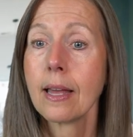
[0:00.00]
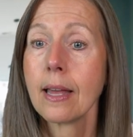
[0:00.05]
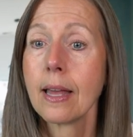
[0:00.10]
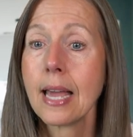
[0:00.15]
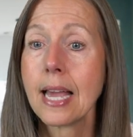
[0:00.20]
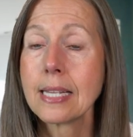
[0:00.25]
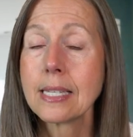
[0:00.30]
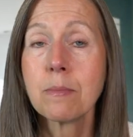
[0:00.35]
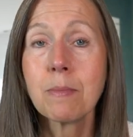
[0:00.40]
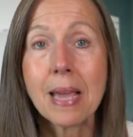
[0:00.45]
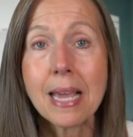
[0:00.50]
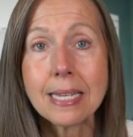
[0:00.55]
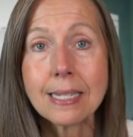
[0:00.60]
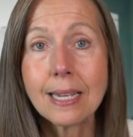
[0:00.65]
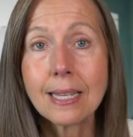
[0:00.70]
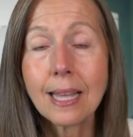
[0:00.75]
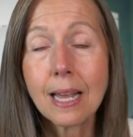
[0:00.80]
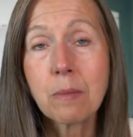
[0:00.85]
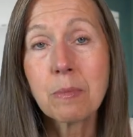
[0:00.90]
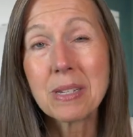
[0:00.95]
It's
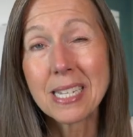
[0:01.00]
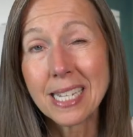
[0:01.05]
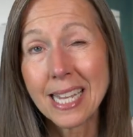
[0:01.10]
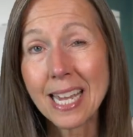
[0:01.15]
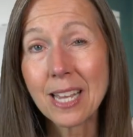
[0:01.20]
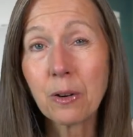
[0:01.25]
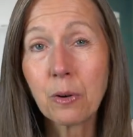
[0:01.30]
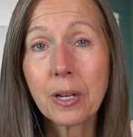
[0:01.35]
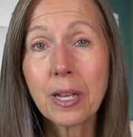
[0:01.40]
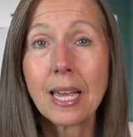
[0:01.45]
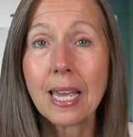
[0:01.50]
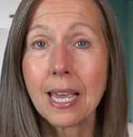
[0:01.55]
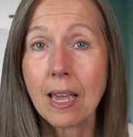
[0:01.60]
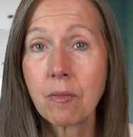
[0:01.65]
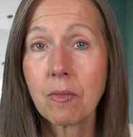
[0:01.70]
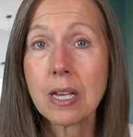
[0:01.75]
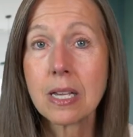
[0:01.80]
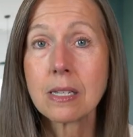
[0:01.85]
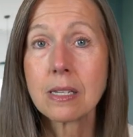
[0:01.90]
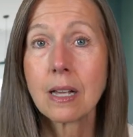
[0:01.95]
amazing that a mosquito can
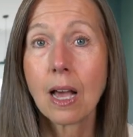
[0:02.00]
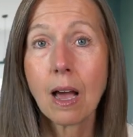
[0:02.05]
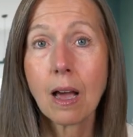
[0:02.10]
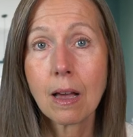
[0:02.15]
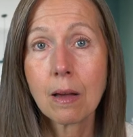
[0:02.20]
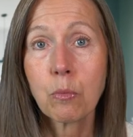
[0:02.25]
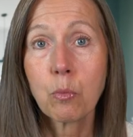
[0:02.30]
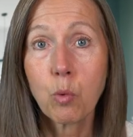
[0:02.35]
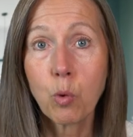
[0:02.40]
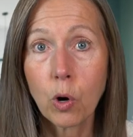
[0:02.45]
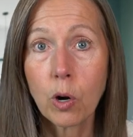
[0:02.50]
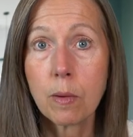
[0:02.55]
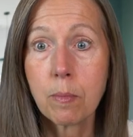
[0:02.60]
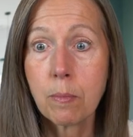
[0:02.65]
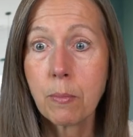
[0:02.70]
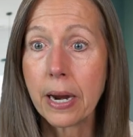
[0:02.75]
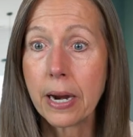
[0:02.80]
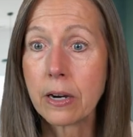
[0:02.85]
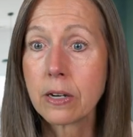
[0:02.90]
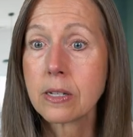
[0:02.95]
give us a worm
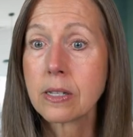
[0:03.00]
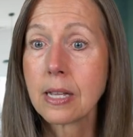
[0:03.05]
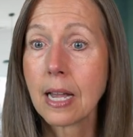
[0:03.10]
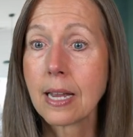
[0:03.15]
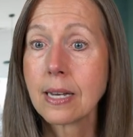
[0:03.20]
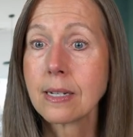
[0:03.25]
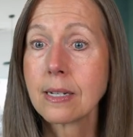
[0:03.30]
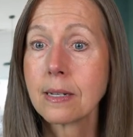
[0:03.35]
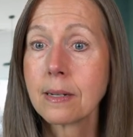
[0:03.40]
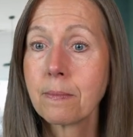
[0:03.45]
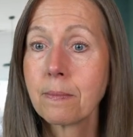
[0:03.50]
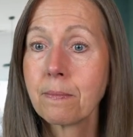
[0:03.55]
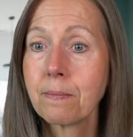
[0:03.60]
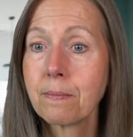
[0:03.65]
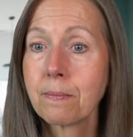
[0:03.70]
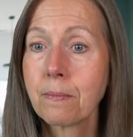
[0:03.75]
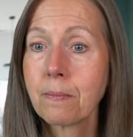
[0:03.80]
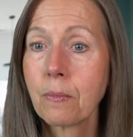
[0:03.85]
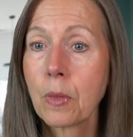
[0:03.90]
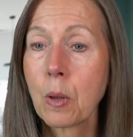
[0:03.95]
parasite.
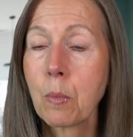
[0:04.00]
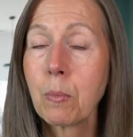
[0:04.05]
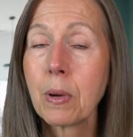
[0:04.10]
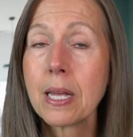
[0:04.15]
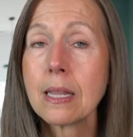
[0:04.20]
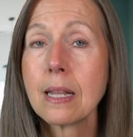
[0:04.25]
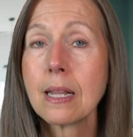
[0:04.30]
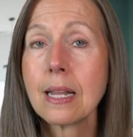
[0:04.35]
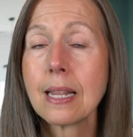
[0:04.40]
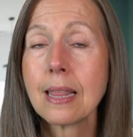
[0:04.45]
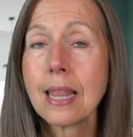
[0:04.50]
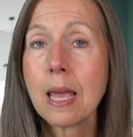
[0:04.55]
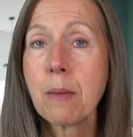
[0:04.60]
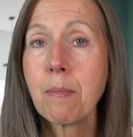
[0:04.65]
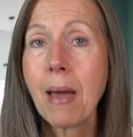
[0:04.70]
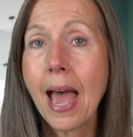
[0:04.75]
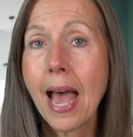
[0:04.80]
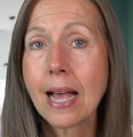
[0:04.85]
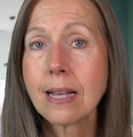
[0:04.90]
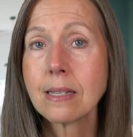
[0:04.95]
But they
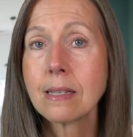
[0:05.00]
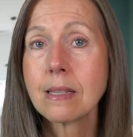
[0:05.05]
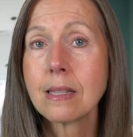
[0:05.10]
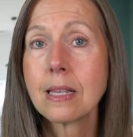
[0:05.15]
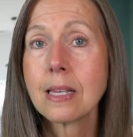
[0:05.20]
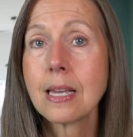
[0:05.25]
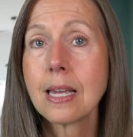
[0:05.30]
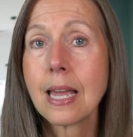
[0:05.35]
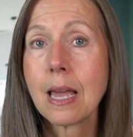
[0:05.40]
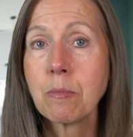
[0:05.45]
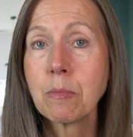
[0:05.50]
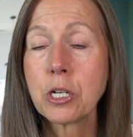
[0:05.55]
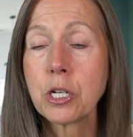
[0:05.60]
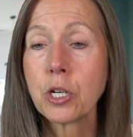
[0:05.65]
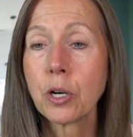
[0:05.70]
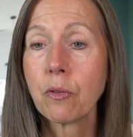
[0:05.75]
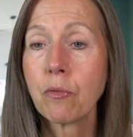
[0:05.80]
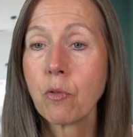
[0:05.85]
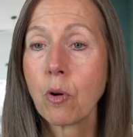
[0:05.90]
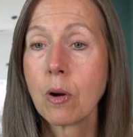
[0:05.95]
pass the
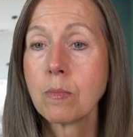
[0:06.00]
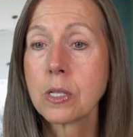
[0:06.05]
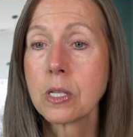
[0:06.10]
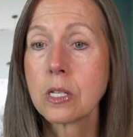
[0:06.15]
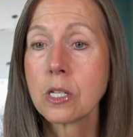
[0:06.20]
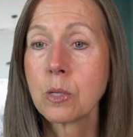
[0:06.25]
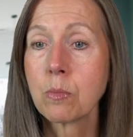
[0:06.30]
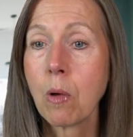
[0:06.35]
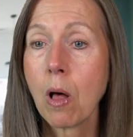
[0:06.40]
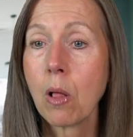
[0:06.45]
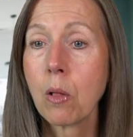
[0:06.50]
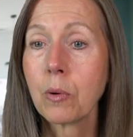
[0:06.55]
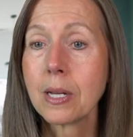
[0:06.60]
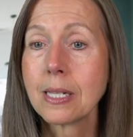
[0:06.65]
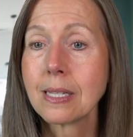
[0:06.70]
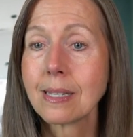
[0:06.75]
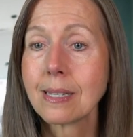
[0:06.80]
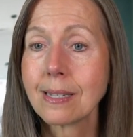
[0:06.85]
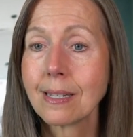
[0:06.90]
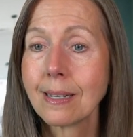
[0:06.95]
immature forms, the small
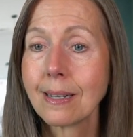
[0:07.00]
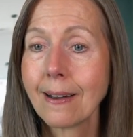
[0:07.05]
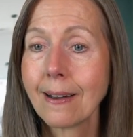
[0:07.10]
ones.